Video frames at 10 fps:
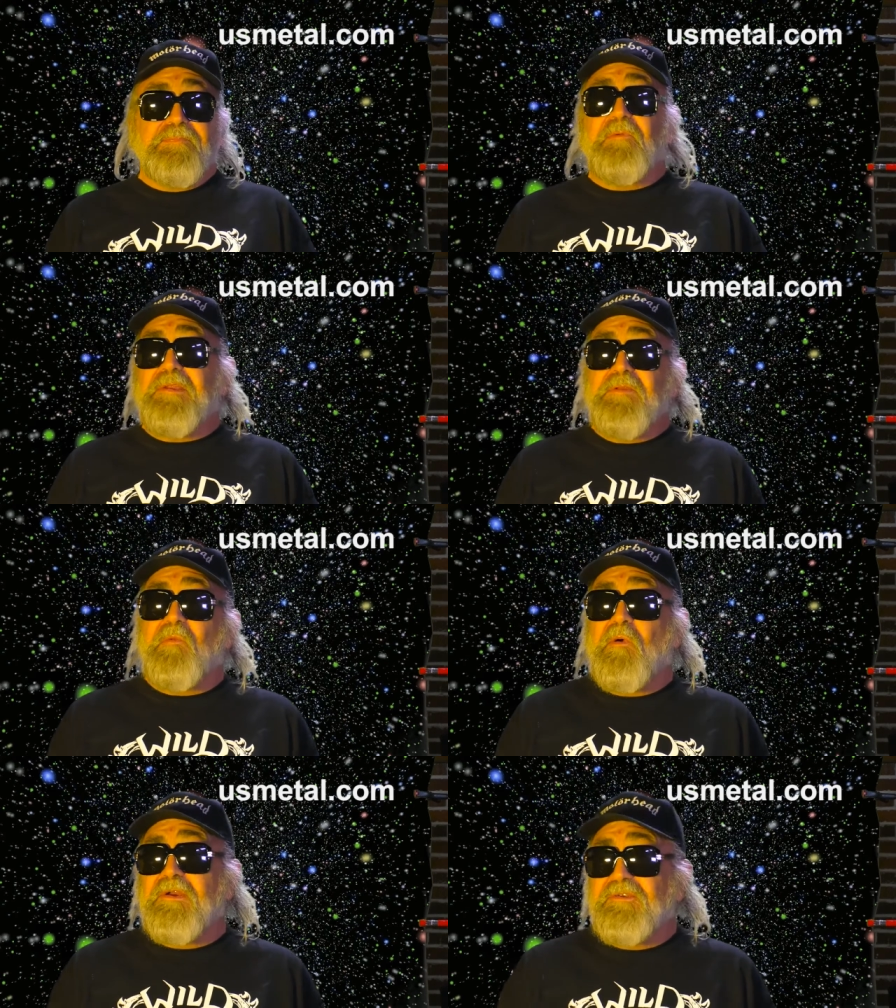we did
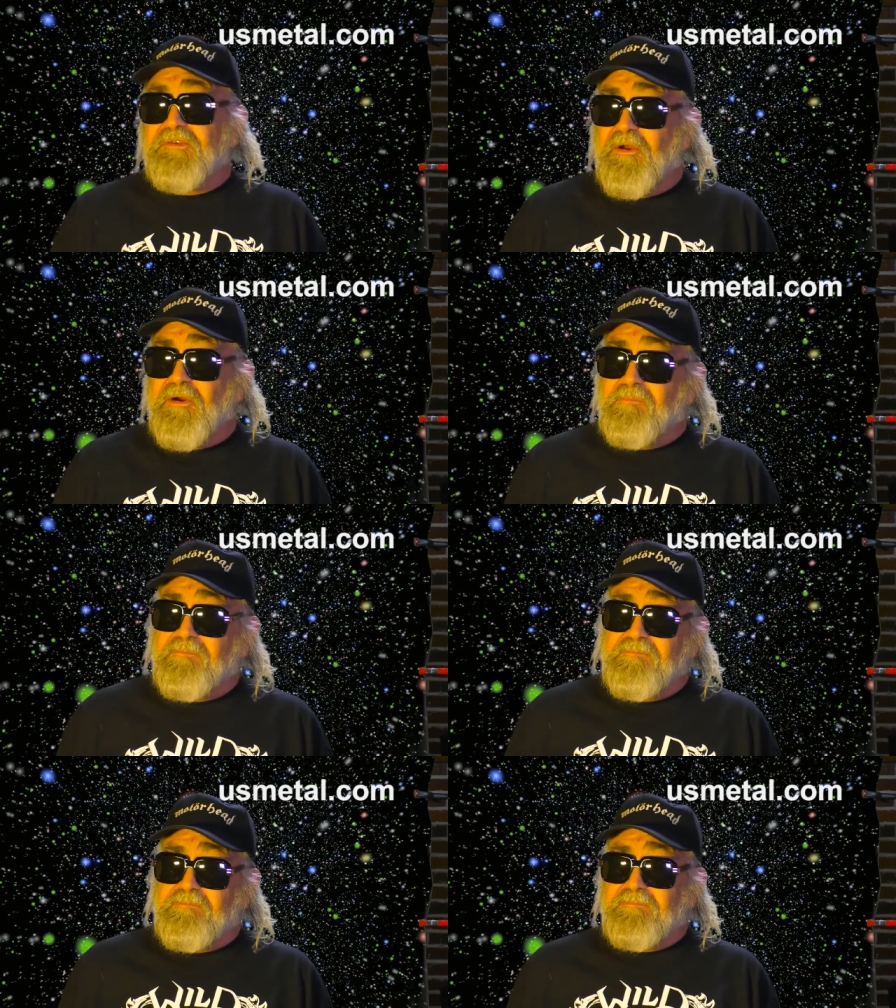one show.
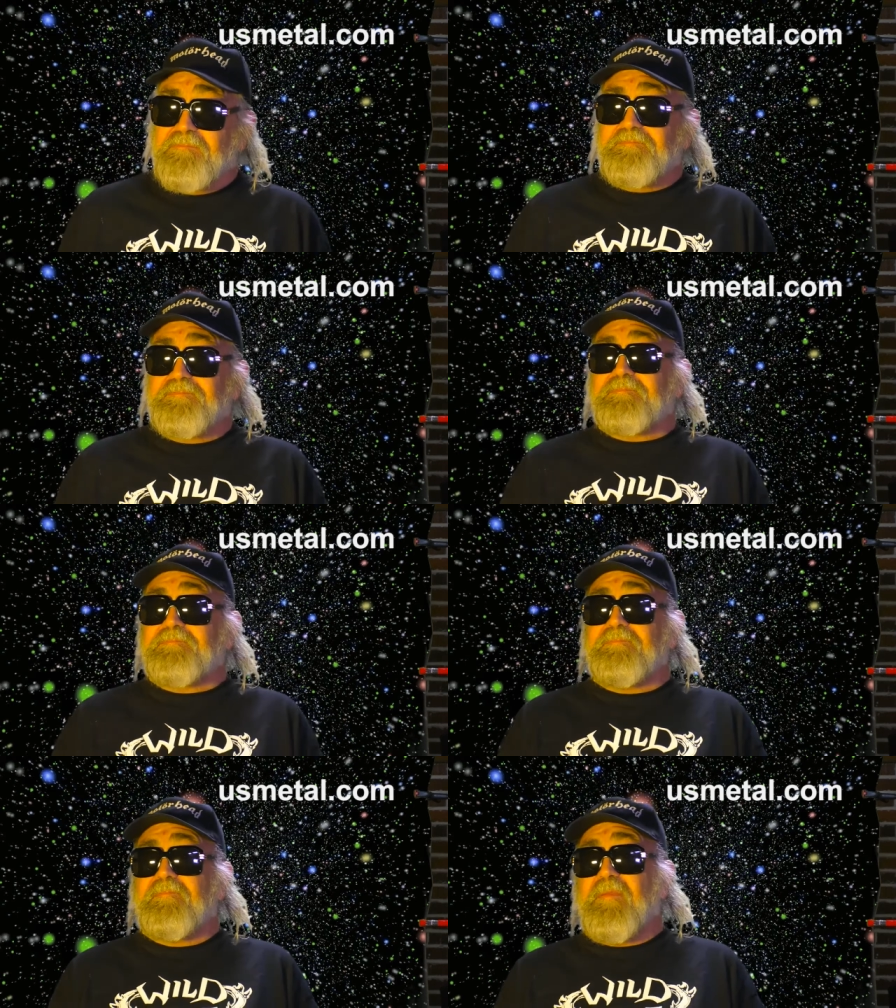
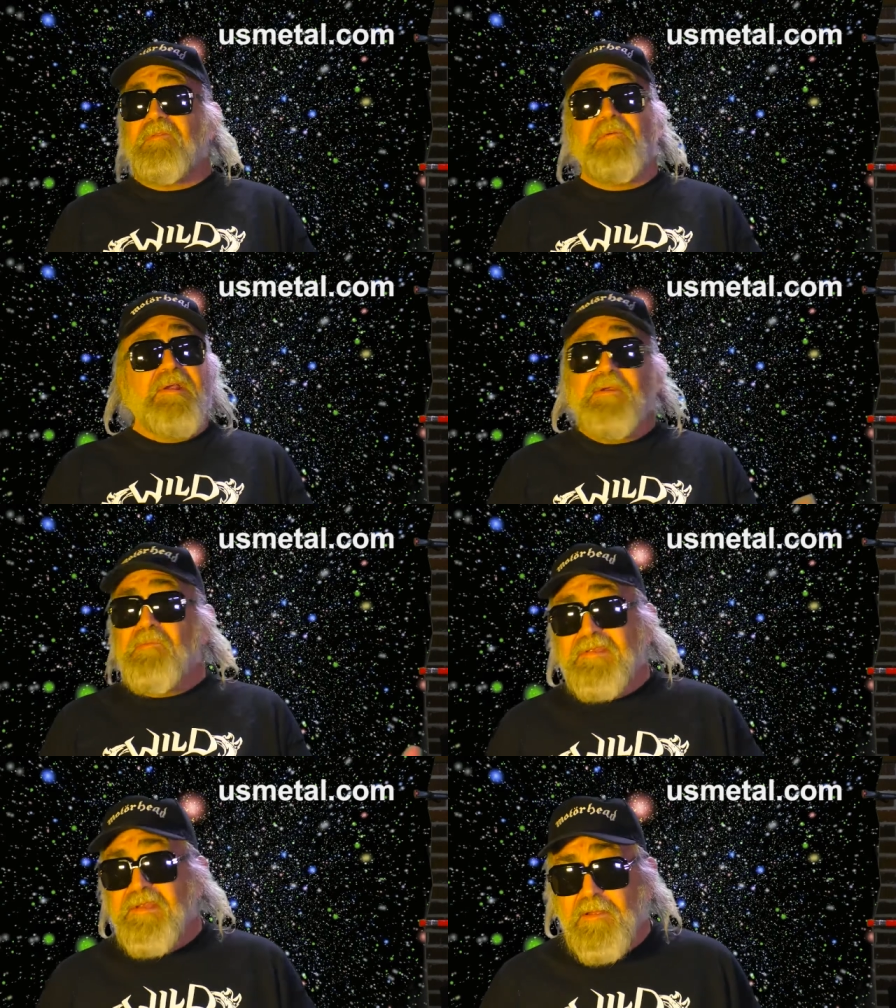The record
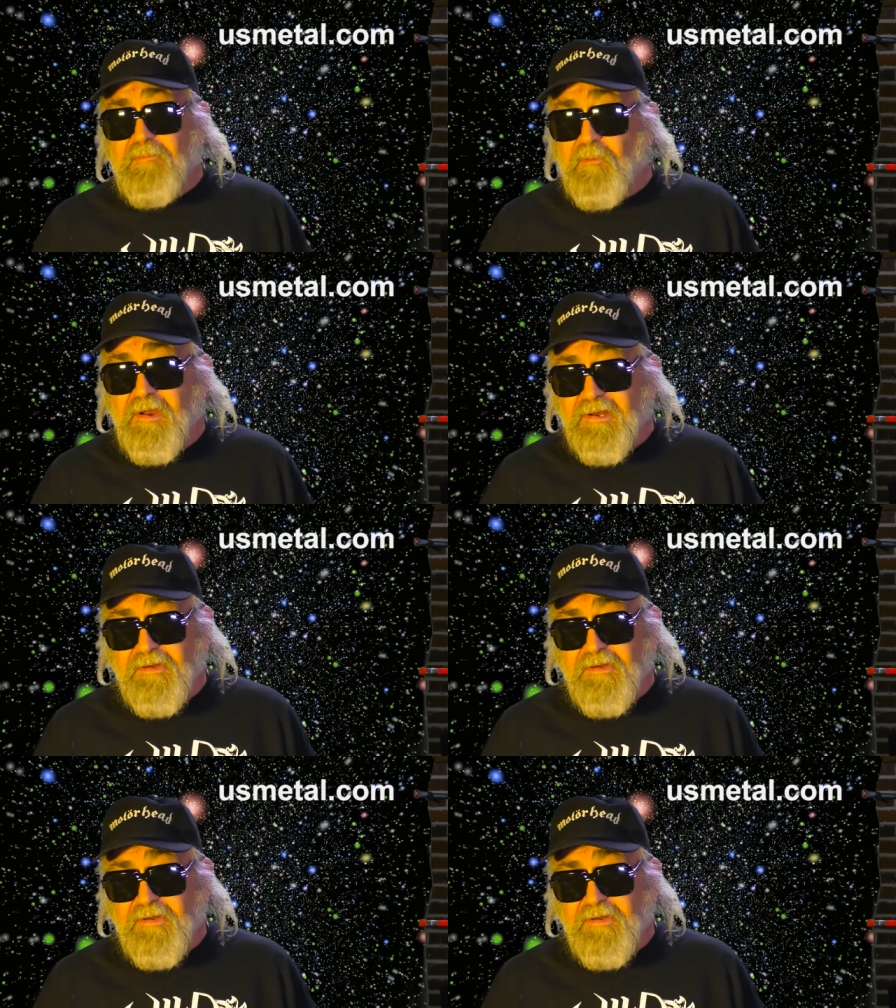went to number one in